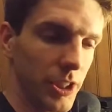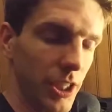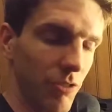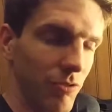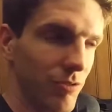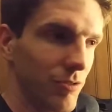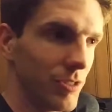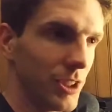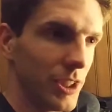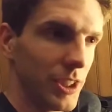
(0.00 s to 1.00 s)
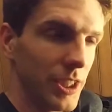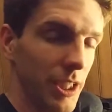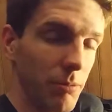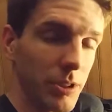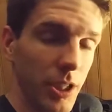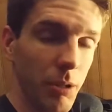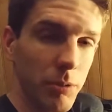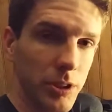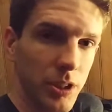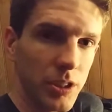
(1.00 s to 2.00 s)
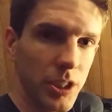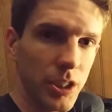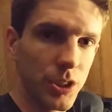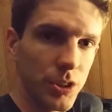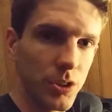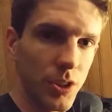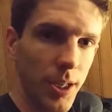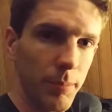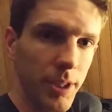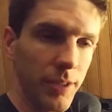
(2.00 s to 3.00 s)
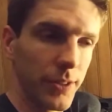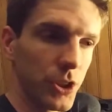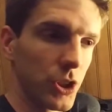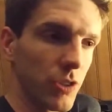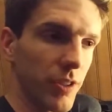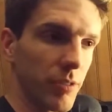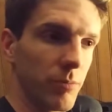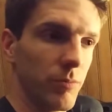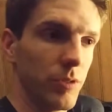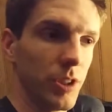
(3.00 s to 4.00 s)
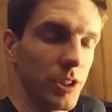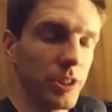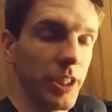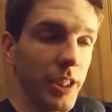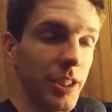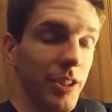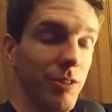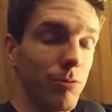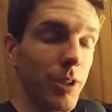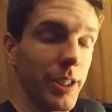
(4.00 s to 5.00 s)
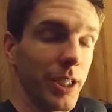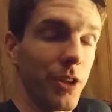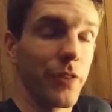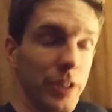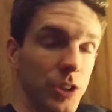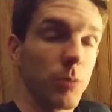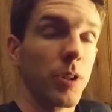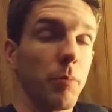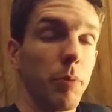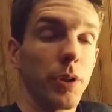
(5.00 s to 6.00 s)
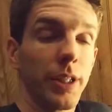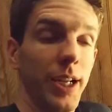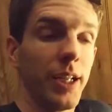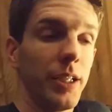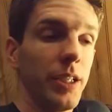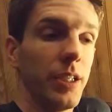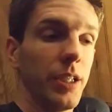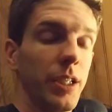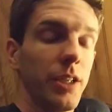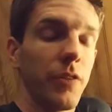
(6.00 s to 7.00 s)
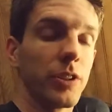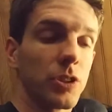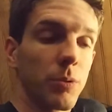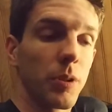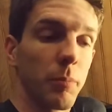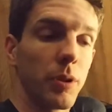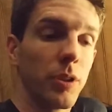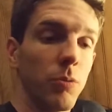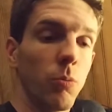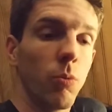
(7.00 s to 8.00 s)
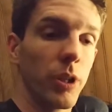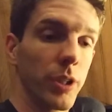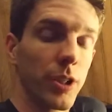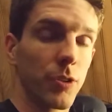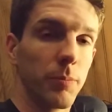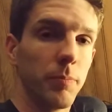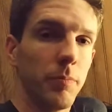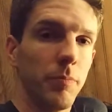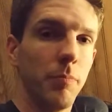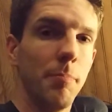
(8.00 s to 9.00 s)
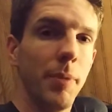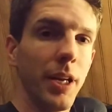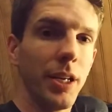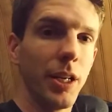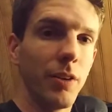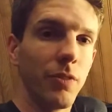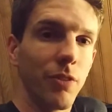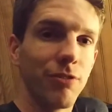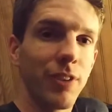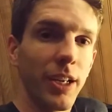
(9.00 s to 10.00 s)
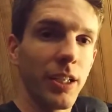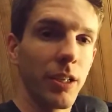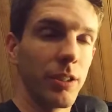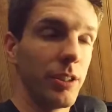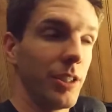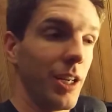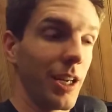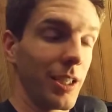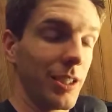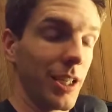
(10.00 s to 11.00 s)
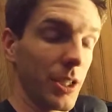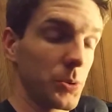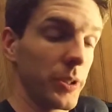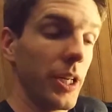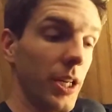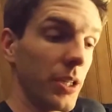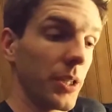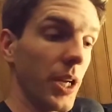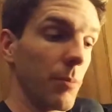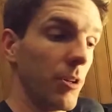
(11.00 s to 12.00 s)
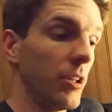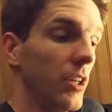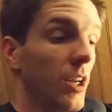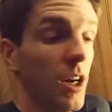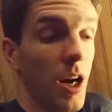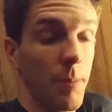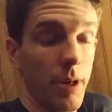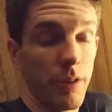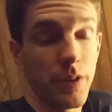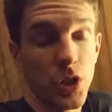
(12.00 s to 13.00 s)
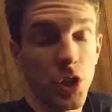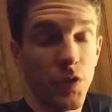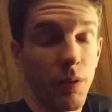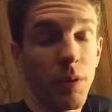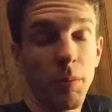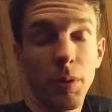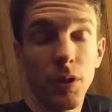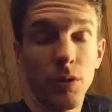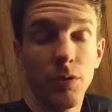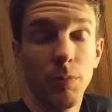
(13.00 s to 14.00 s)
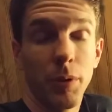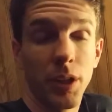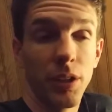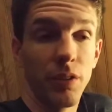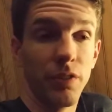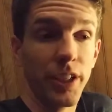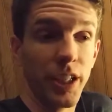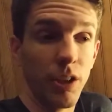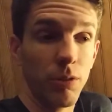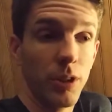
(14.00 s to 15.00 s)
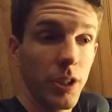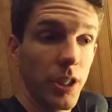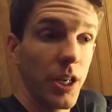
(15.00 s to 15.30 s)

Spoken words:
Yeah. It was unintentional. I'm not even sure if right now, if I still want to put that, if I still want to put what little bit of a fight I actually got on camera. I'm not even sure if I want to put it in the video.